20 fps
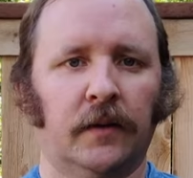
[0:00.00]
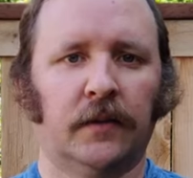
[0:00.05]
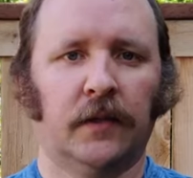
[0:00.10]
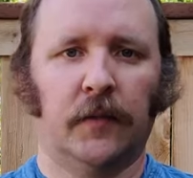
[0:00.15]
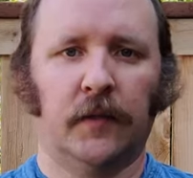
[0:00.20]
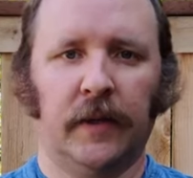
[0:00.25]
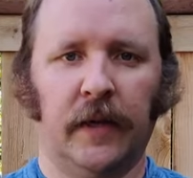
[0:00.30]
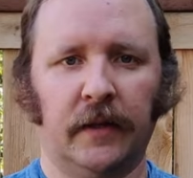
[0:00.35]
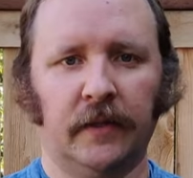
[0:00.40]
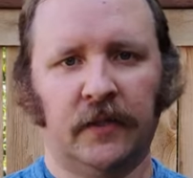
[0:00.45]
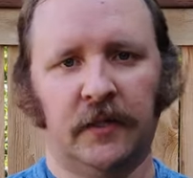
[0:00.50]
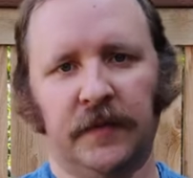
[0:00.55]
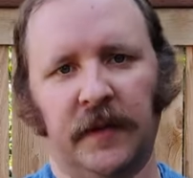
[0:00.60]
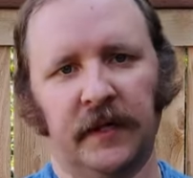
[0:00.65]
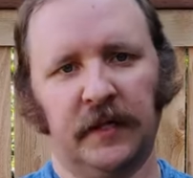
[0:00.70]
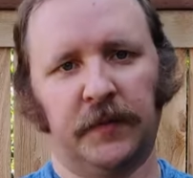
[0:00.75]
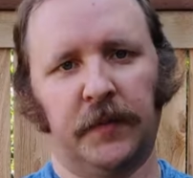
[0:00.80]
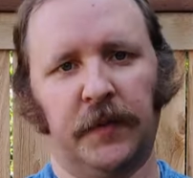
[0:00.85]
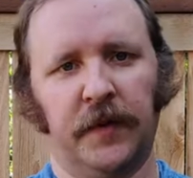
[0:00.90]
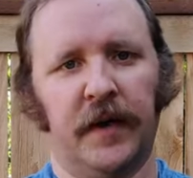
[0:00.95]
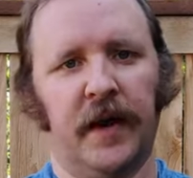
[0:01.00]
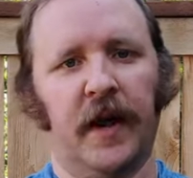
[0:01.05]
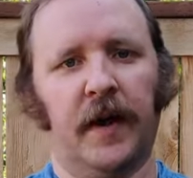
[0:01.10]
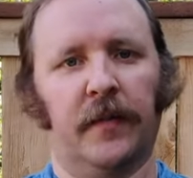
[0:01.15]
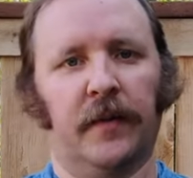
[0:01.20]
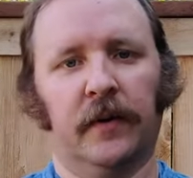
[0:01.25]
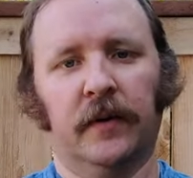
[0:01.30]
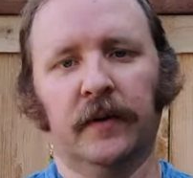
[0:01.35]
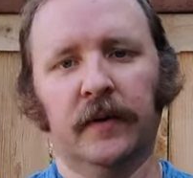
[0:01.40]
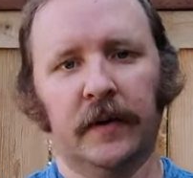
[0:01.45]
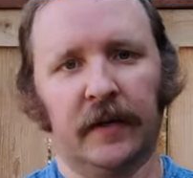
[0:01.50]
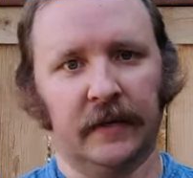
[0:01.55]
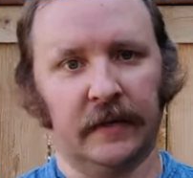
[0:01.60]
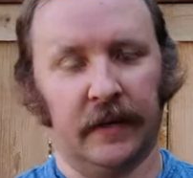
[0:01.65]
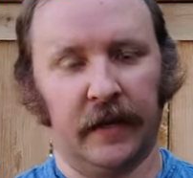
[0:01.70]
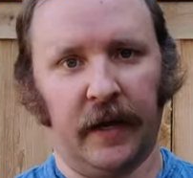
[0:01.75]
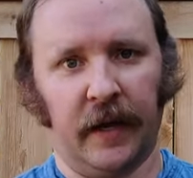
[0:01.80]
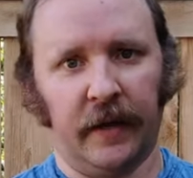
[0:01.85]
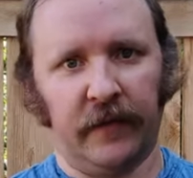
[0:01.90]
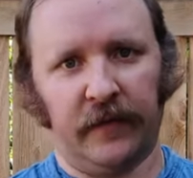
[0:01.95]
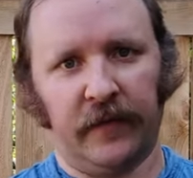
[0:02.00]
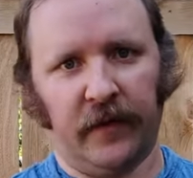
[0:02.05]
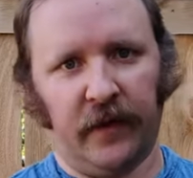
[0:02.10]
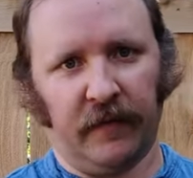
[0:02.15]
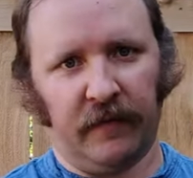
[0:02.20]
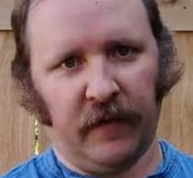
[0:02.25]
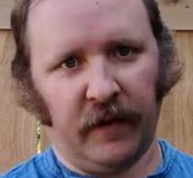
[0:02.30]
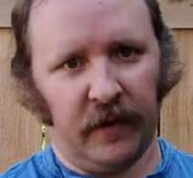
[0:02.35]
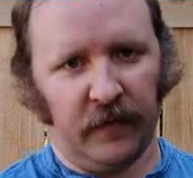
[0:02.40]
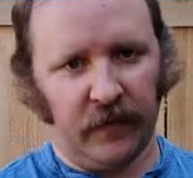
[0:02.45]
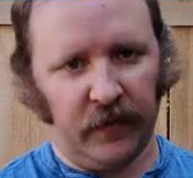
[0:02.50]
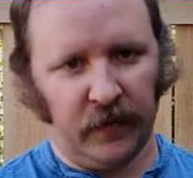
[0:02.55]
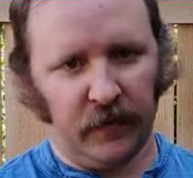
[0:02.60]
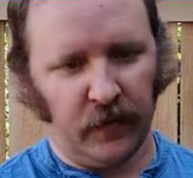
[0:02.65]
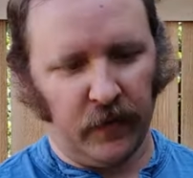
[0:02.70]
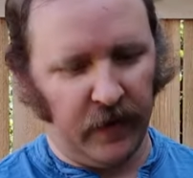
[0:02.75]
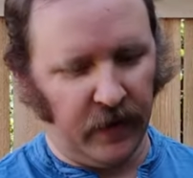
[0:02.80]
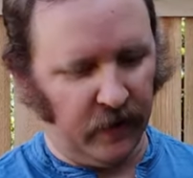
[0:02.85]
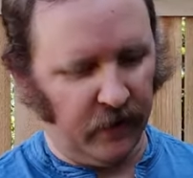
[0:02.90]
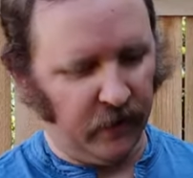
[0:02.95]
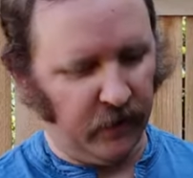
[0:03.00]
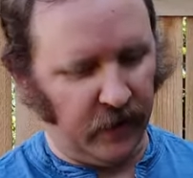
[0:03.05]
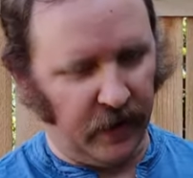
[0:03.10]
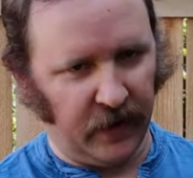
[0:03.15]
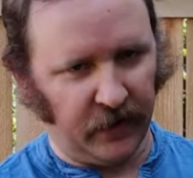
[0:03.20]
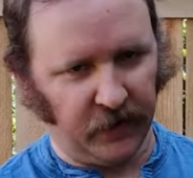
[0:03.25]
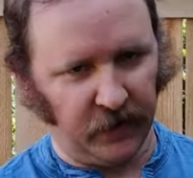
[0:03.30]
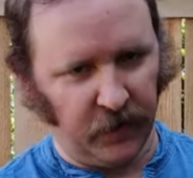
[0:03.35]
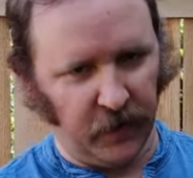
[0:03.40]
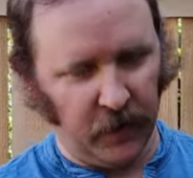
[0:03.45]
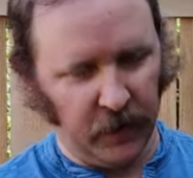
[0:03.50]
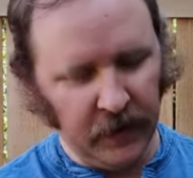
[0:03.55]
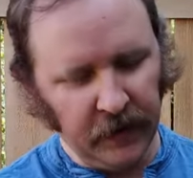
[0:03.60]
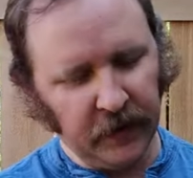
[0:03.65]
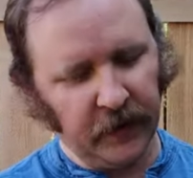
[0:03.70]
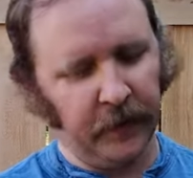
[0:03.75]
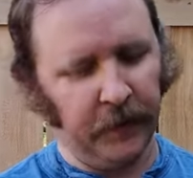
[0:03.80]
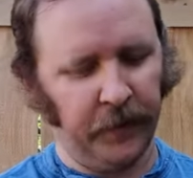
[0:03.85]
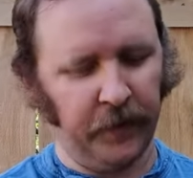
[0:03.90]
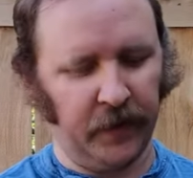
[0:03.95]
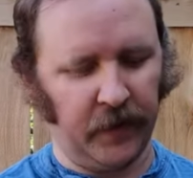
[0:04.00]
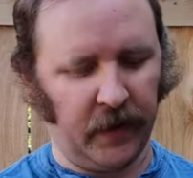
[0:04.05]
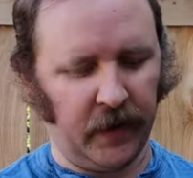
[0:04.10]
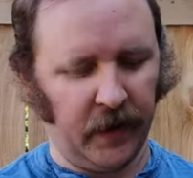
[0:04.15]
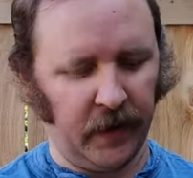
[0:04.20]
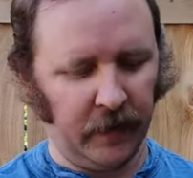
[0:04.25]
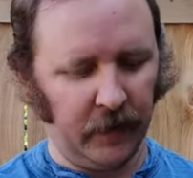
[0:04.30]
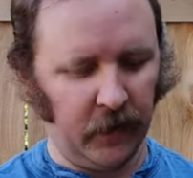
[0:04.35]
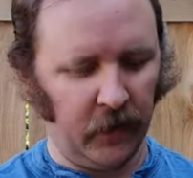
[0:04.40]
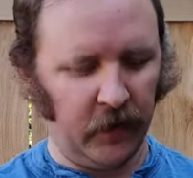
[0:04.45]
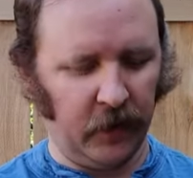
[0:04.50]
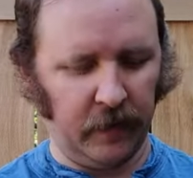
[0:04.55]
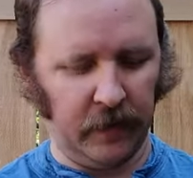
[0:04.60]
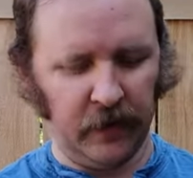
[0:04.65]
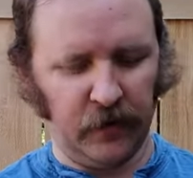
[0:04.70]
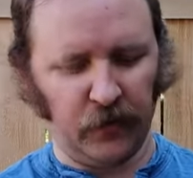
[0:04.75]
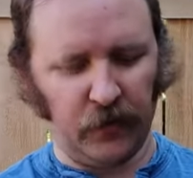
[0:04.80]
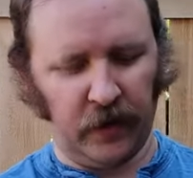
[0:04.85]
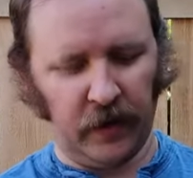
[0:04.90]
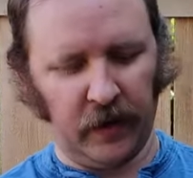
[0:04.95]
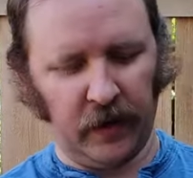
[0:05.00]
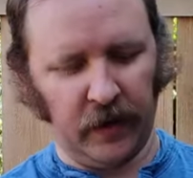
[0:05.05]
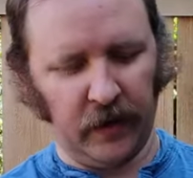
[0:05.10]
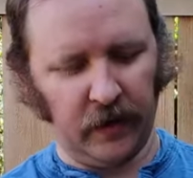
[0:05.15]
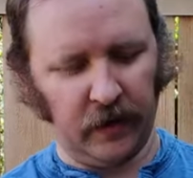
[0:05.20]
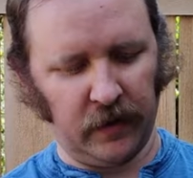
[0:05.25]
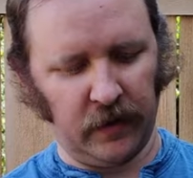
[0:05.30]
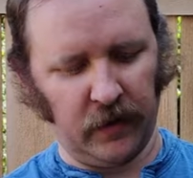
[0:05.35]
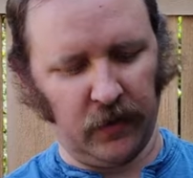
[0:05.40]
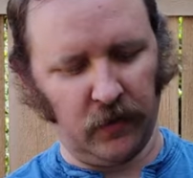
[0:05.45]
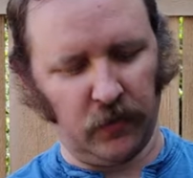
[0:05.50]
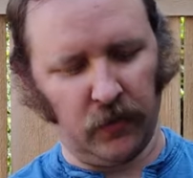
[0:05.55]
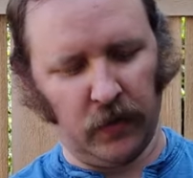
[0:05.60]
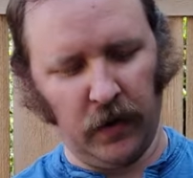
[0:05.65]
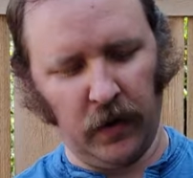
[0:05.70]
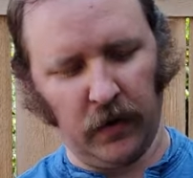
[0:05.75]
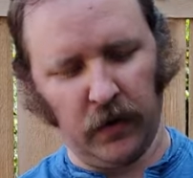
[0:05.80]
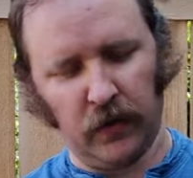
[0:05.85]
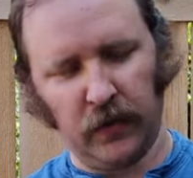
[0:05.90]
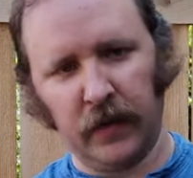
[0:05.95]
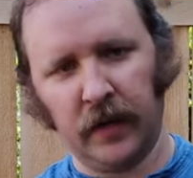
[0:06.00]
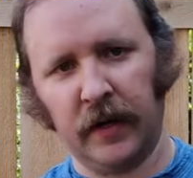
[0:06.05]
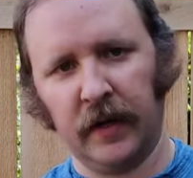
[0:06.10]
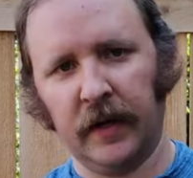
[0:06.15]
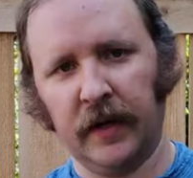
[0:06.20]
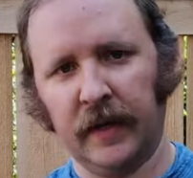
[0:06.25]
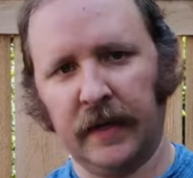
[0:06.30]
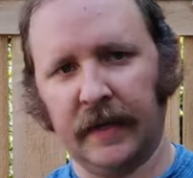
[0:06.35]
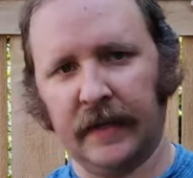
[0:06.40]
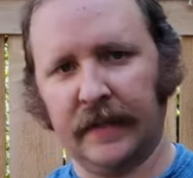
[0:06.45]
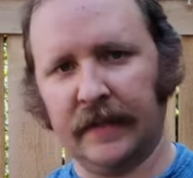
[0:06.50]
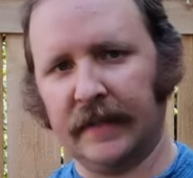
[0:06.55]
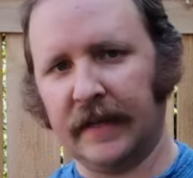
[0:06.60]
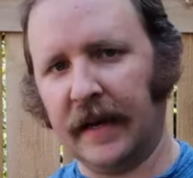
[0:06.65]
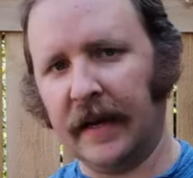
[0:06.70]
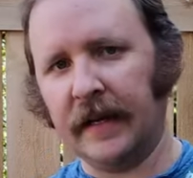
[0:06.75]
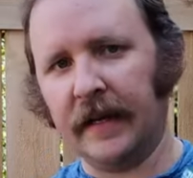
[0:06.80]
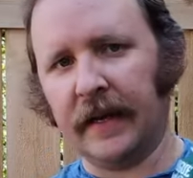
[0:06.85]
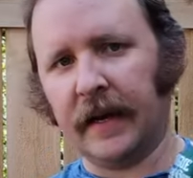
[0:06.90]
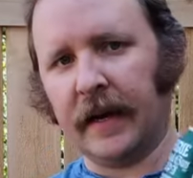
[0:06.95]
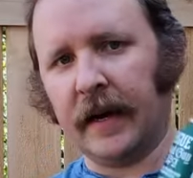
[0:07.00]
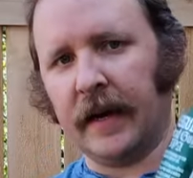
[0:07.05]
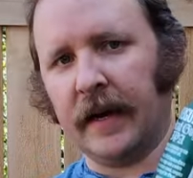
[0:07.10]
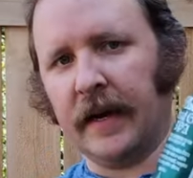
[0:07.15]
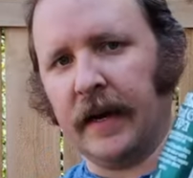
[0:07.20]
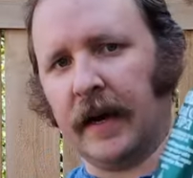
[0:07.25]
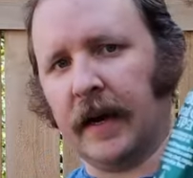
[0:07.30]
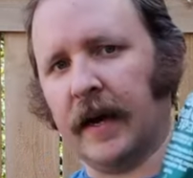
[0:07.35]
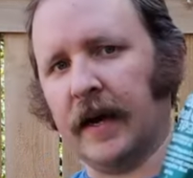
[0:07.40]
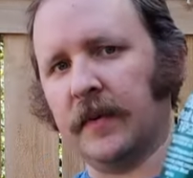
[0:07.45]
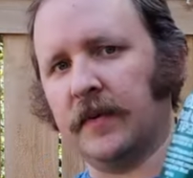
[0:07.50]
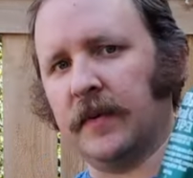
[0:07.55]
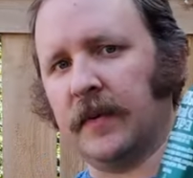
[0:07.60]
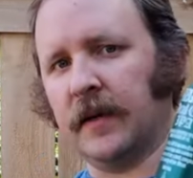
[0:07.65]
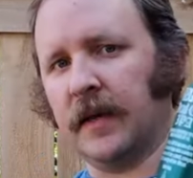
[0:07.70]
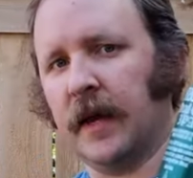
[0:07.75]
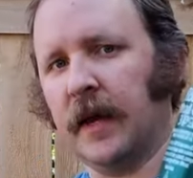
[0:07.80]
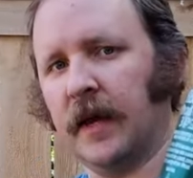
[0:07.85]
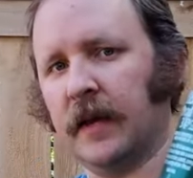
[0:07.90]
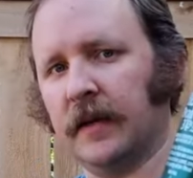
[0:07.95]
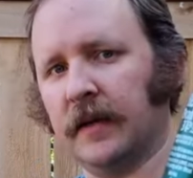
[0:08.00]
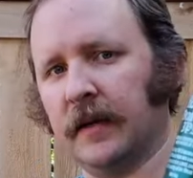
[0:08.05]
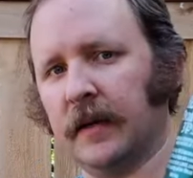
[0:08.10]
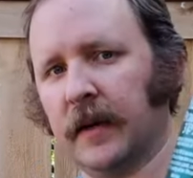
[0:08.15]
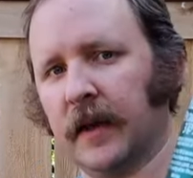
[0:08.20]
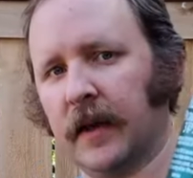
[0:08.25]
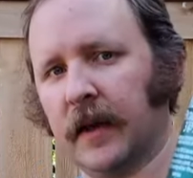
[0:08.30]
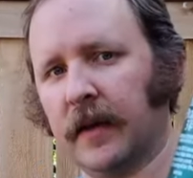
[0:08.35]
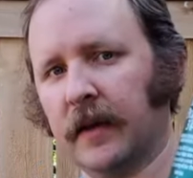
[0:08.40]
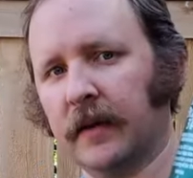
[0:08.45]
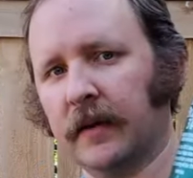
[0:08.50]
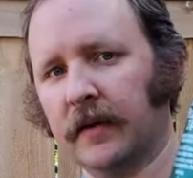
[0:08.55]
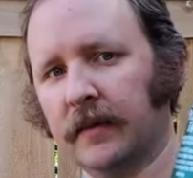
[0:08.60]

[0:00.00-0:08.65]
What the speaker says: So without too much preamble, because I can't think of anything creative at the moment, I'm going to be drinking the Rogue Dead Guy IPA today.